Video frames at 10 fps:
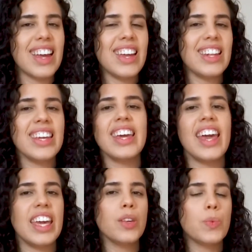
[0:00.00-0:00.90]
daily
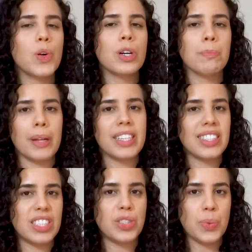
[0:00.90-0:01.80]
and
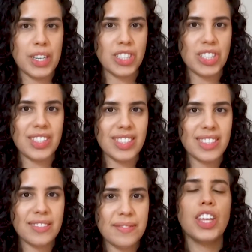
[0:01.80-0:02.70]
workplace situations.